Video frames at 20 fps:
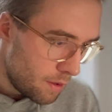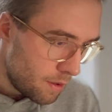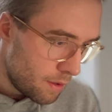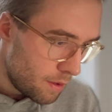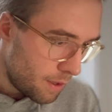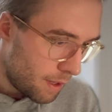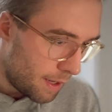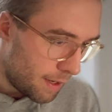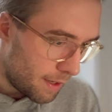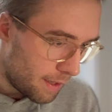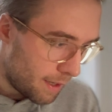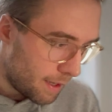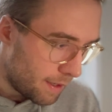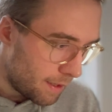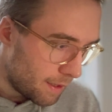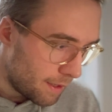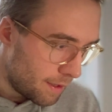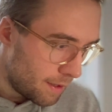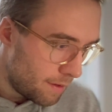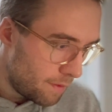And
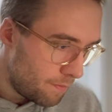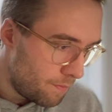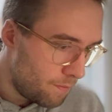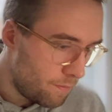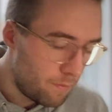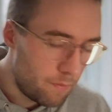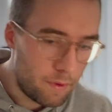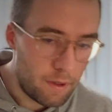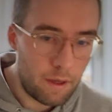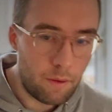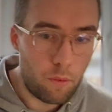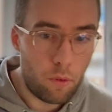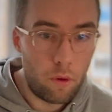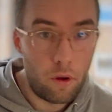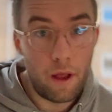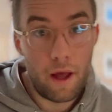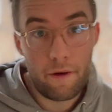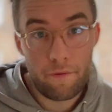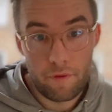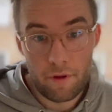then they will
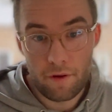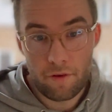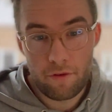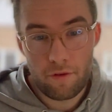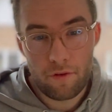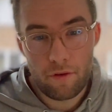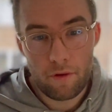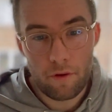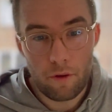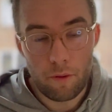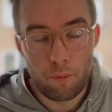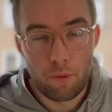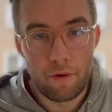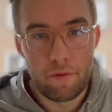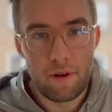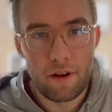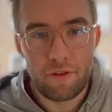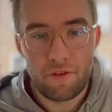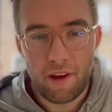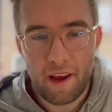have this
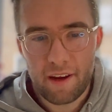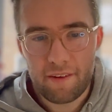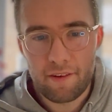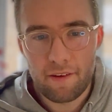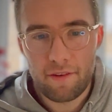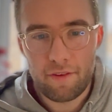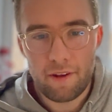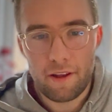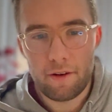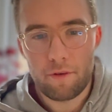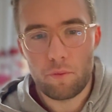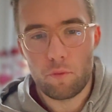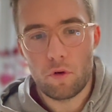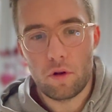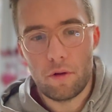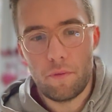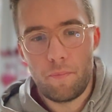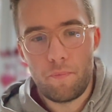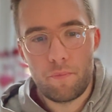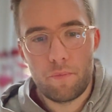privileged access that
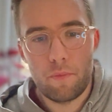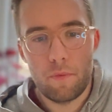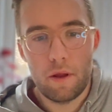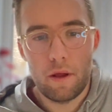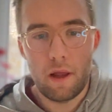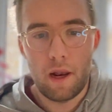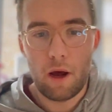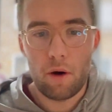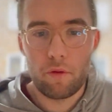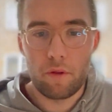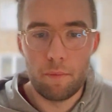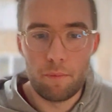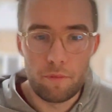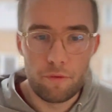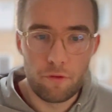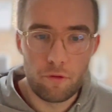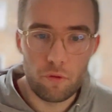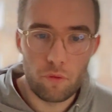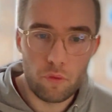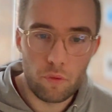will allow them
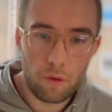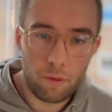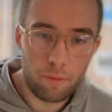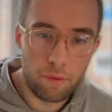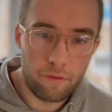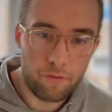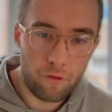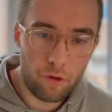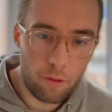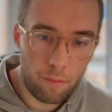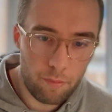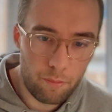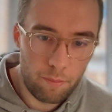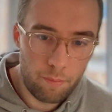to perform